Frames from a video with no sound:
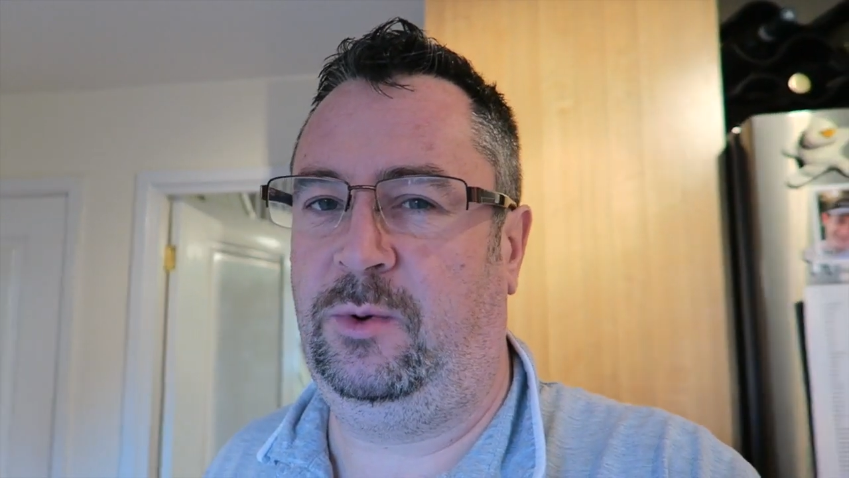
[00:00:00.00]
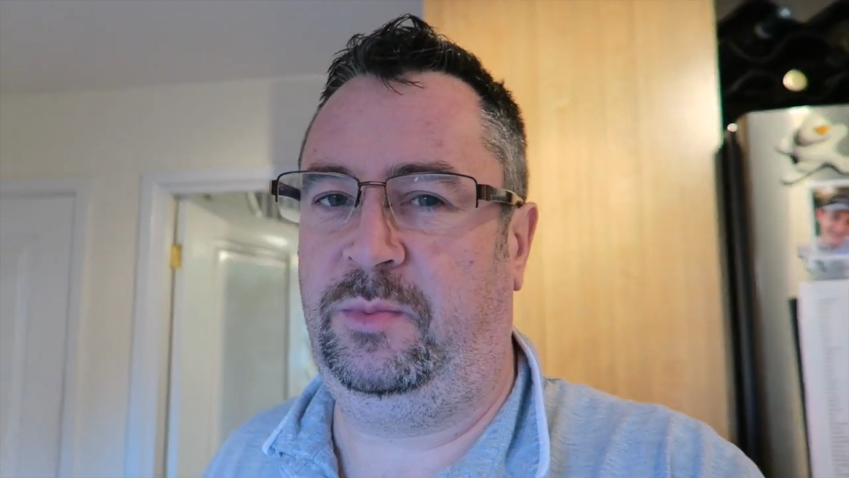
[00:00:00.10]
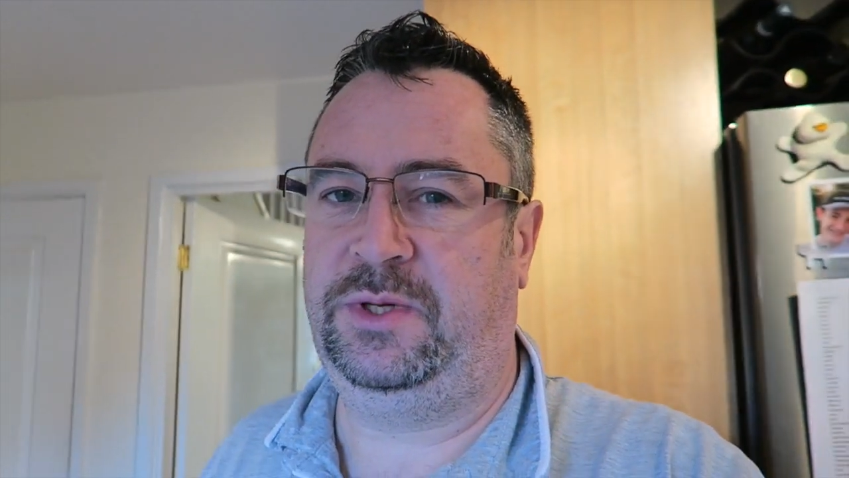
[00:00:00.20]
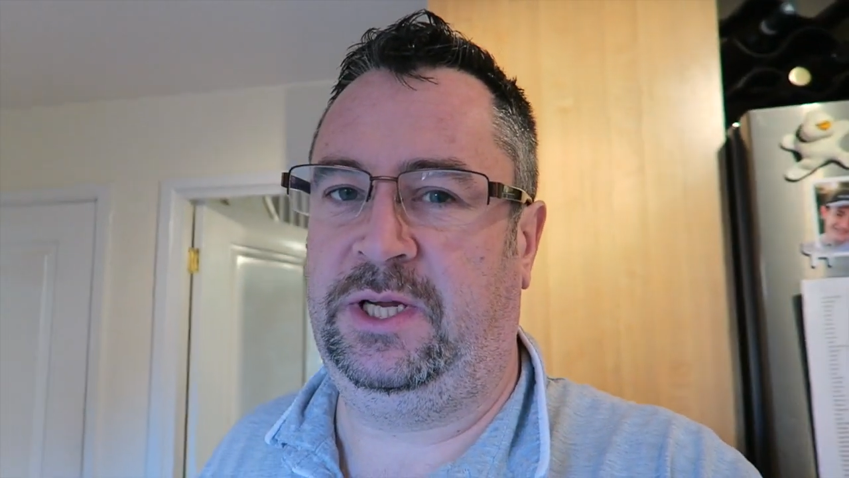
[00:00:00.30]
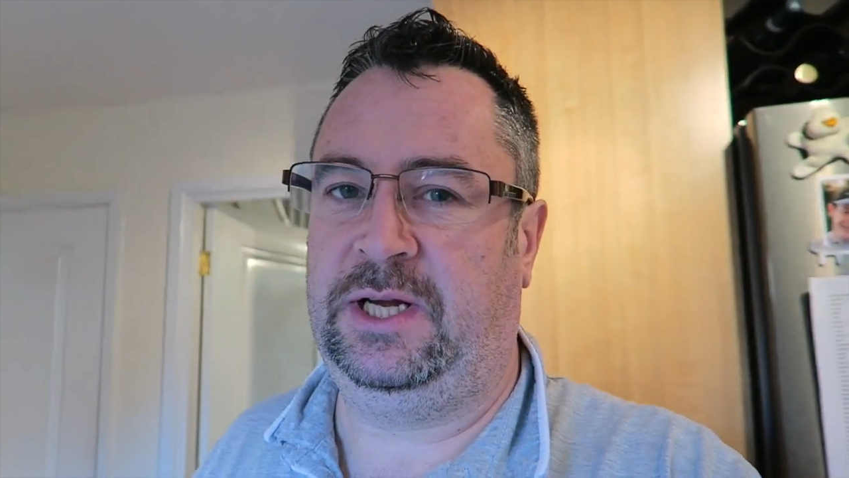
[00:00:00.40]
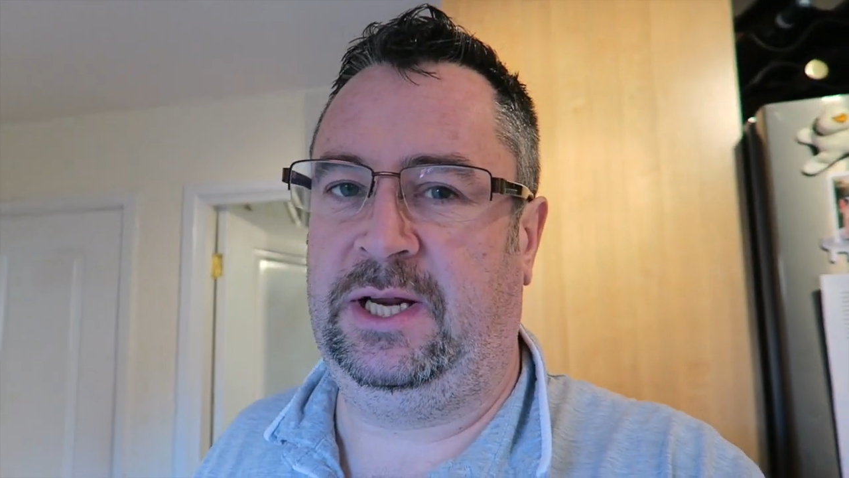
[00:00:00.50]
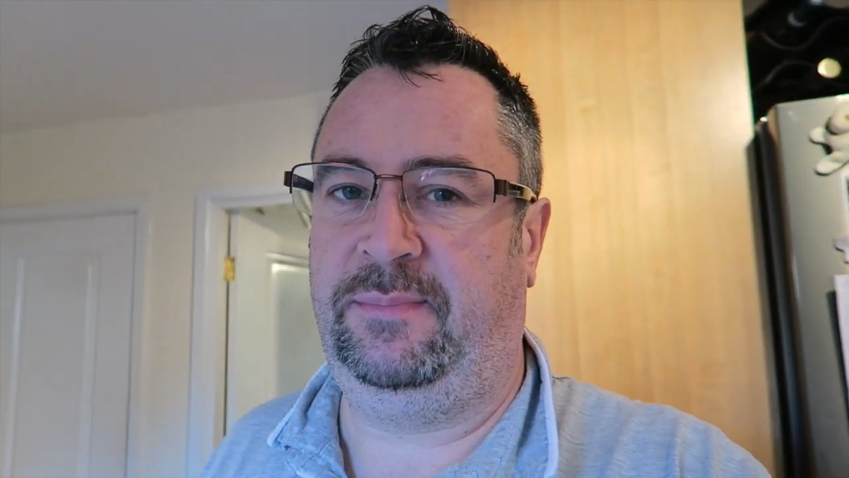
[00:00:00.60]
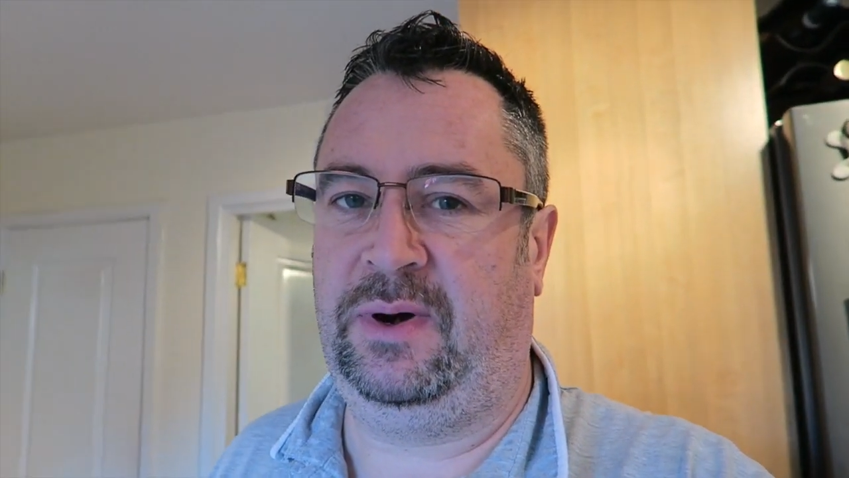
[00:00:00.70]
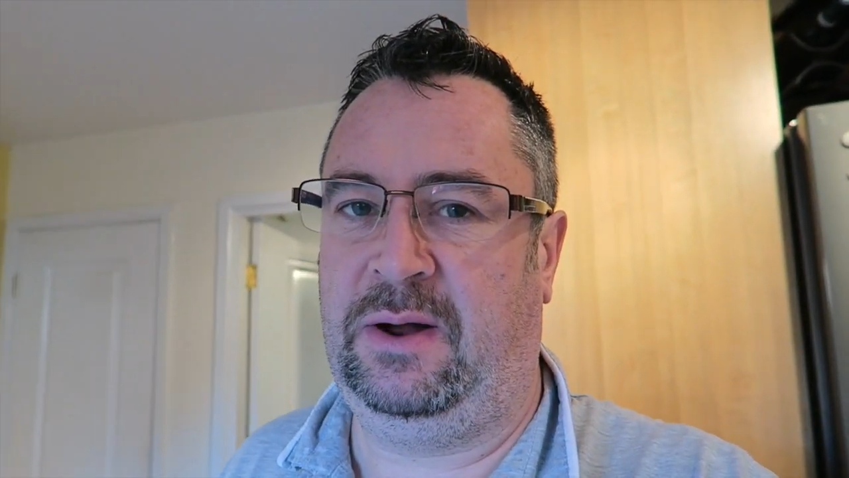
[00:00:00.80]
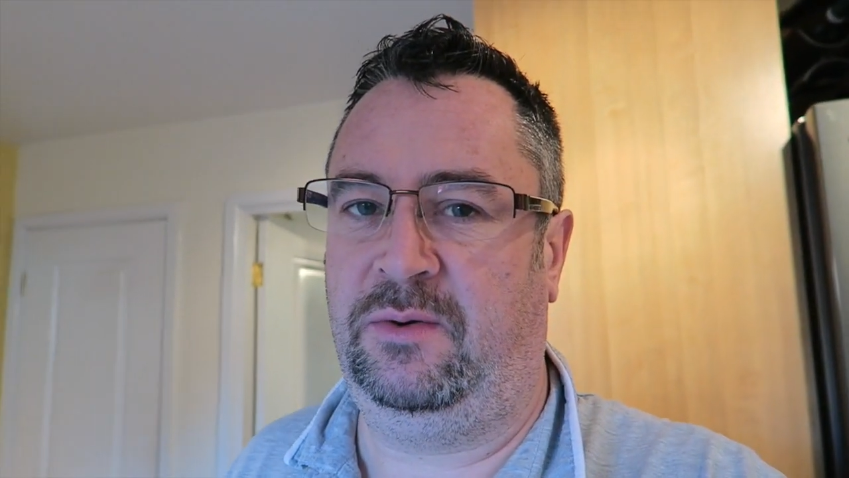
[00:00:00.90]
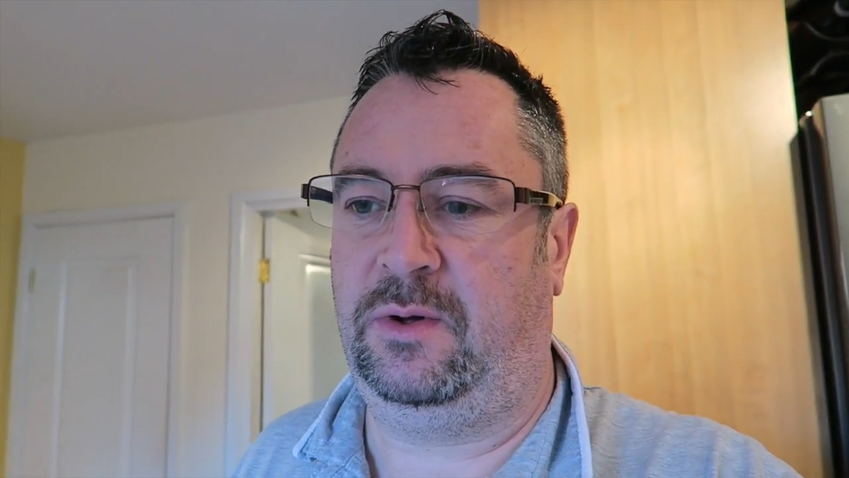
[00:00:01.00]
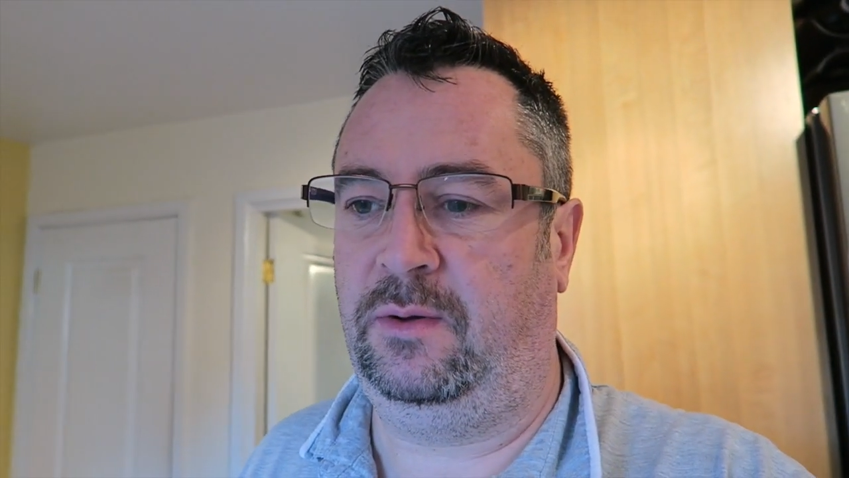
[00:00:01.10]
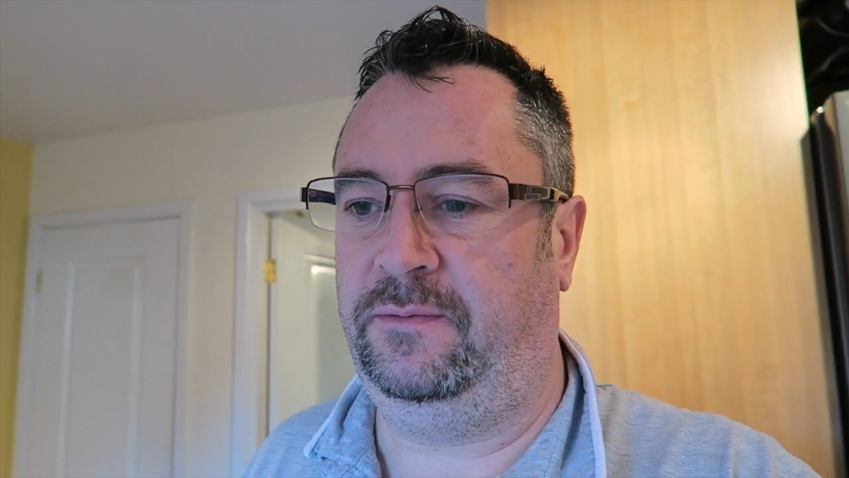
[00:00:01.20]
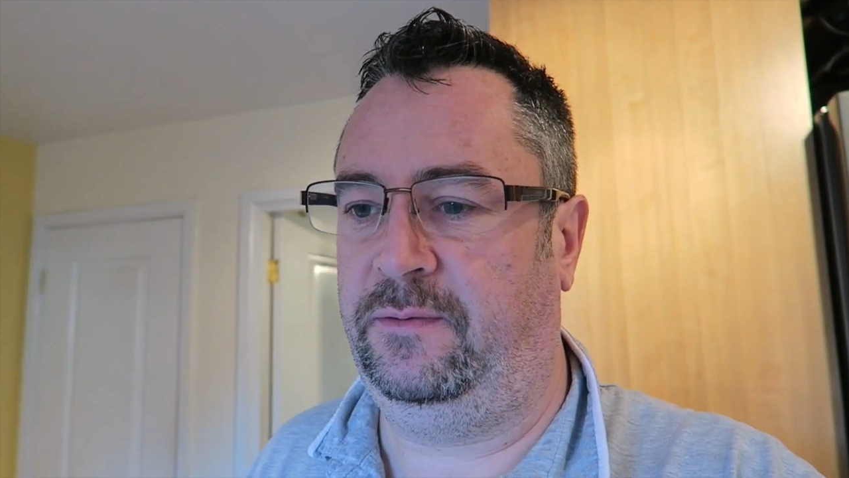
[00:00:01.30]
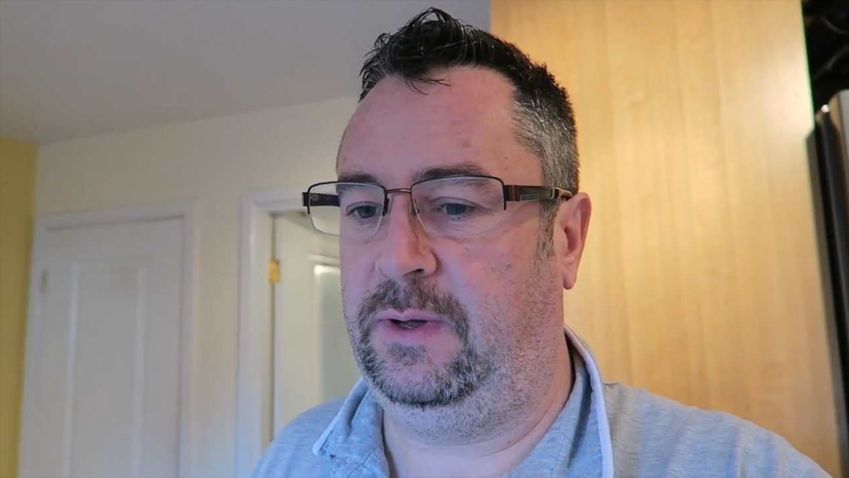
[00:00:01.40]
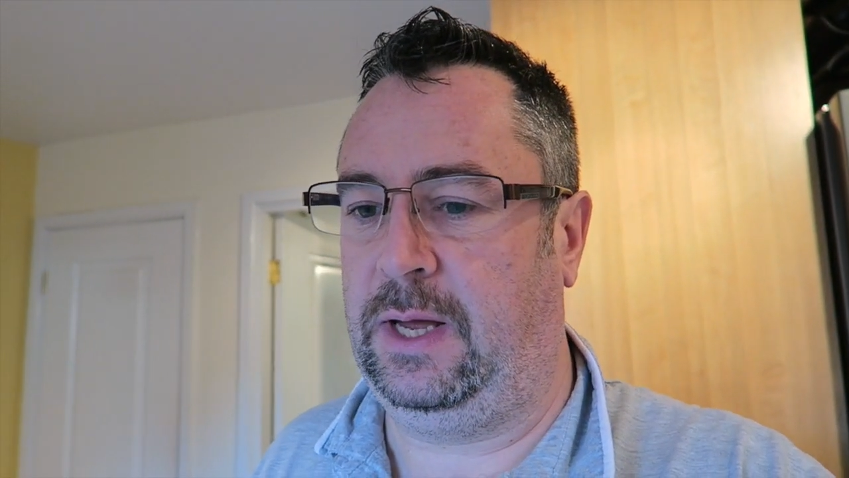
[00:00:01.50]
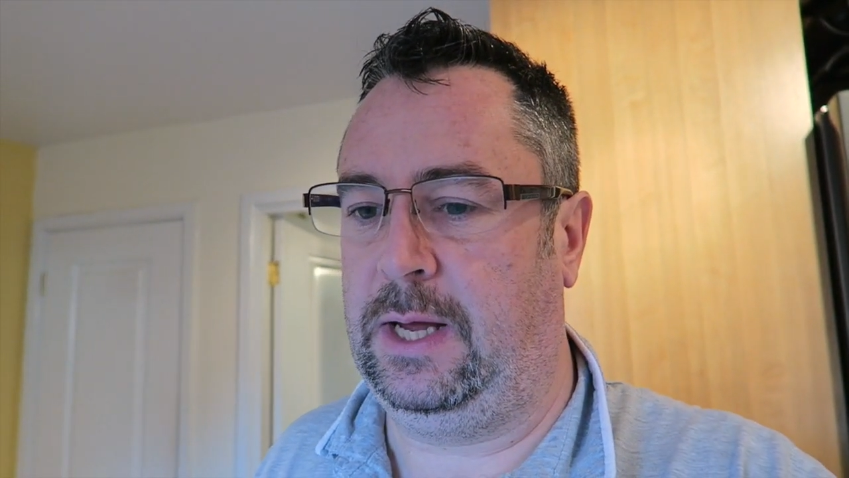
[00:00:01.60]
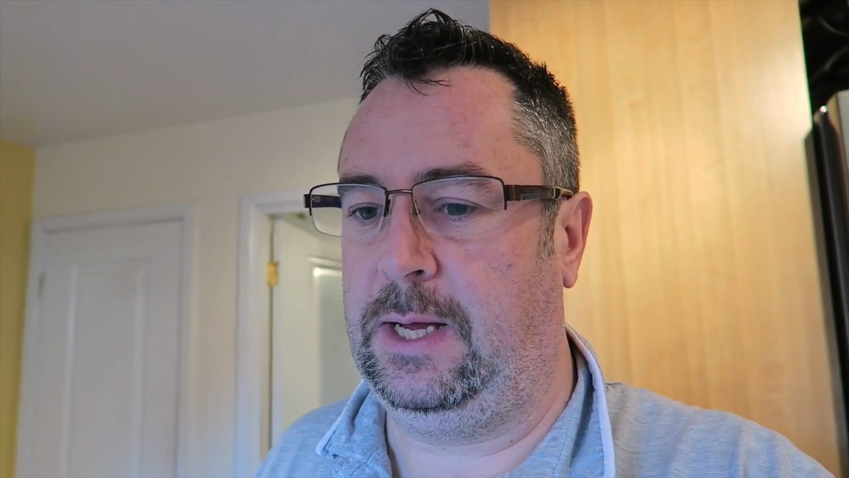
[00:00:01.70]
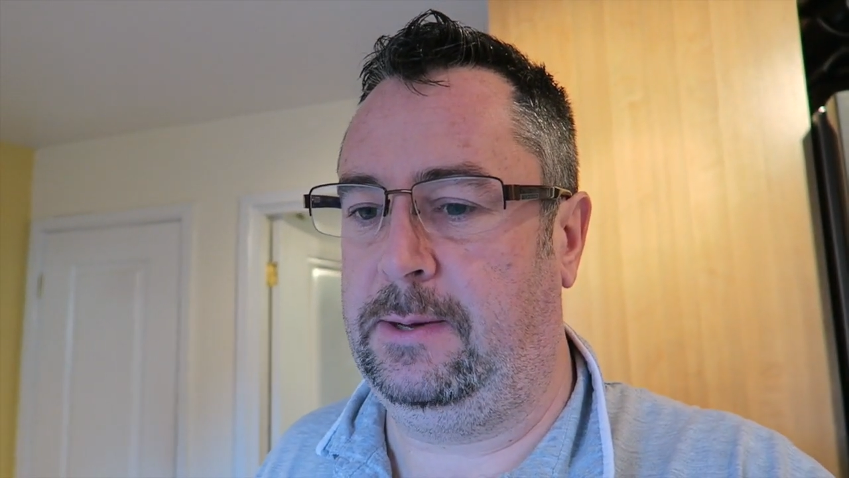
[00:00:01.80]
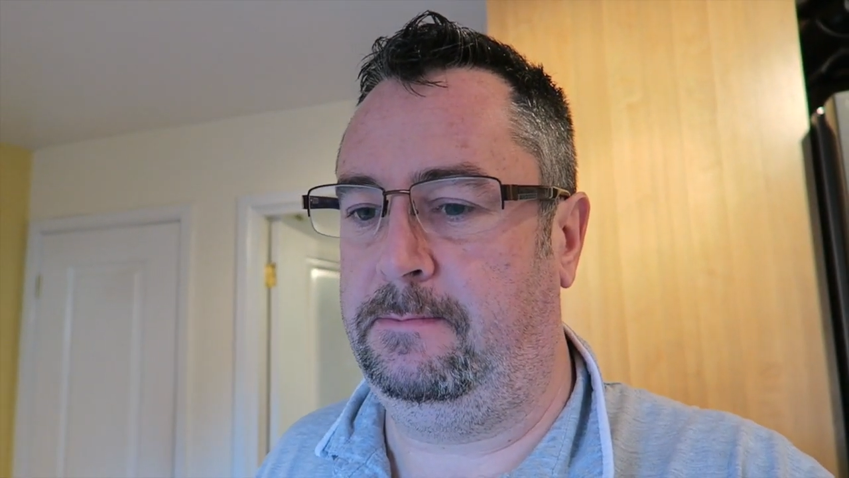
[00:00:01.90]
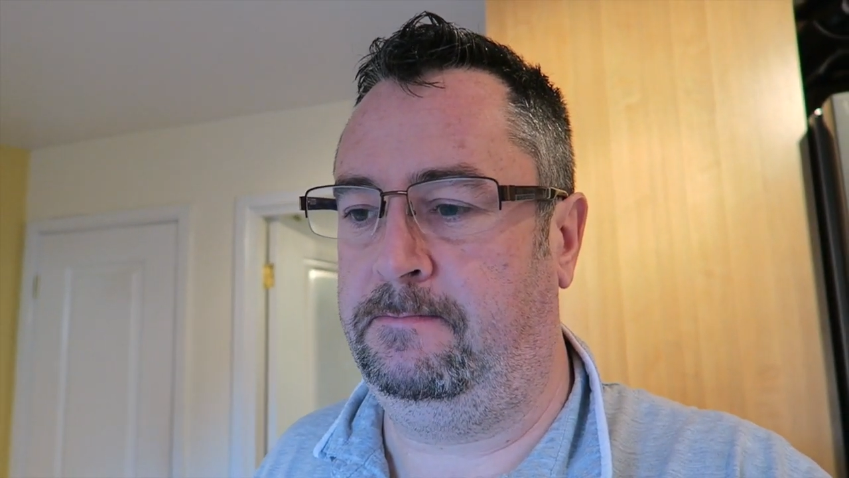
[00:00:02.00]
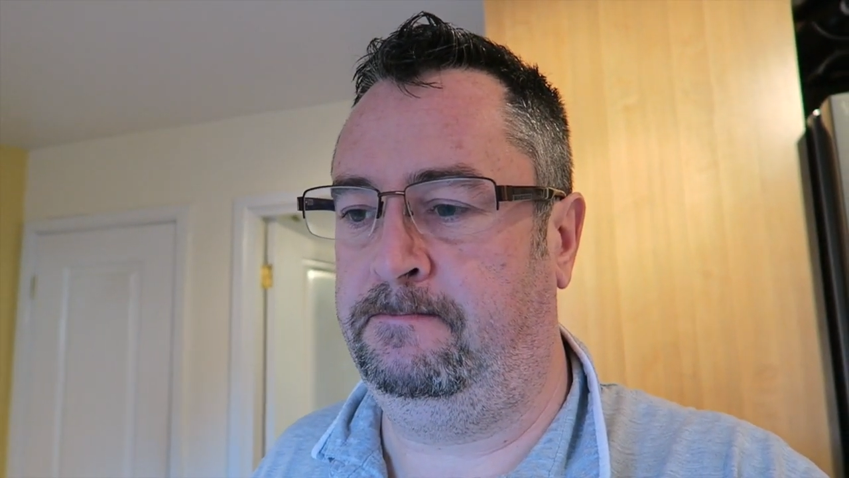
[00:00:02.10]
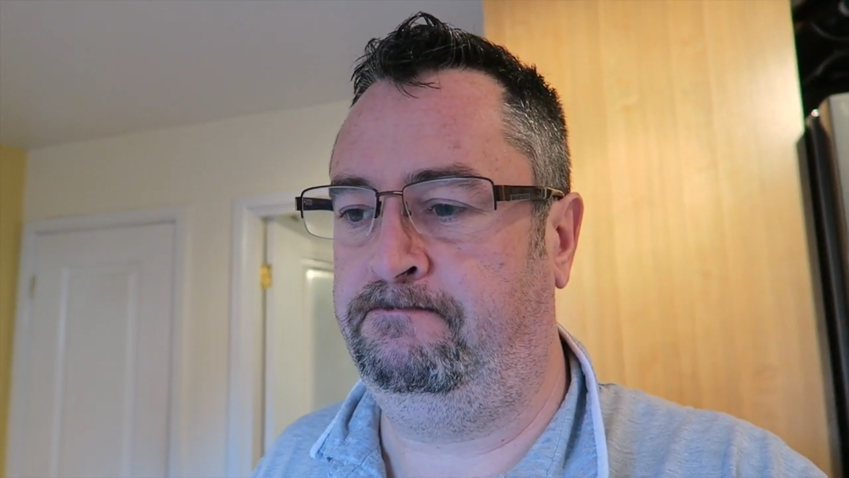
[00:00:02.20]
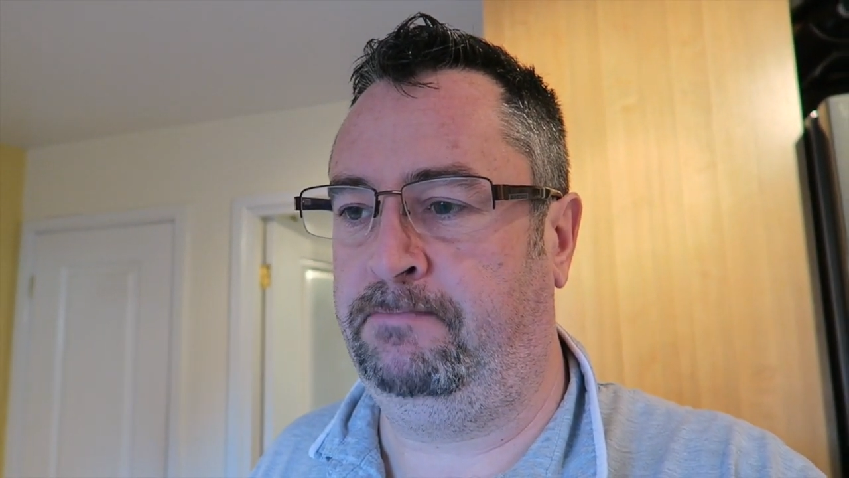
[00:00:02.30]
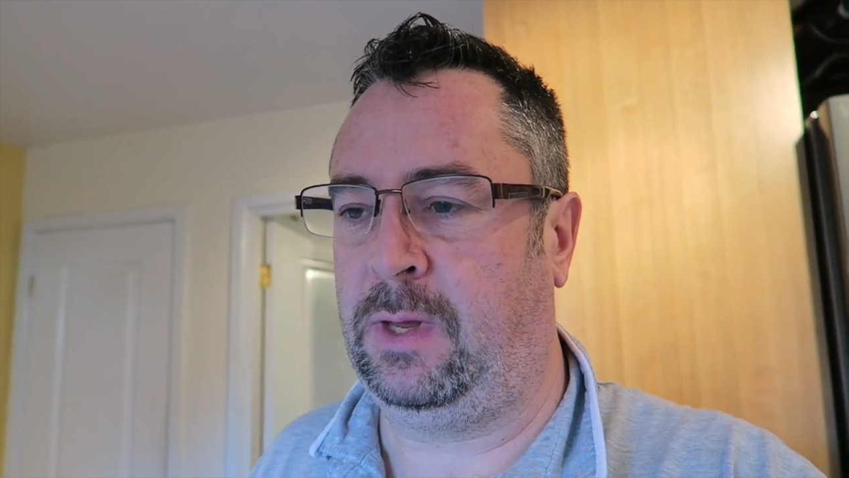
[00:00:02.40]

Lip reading: I'm not particularly proud of, and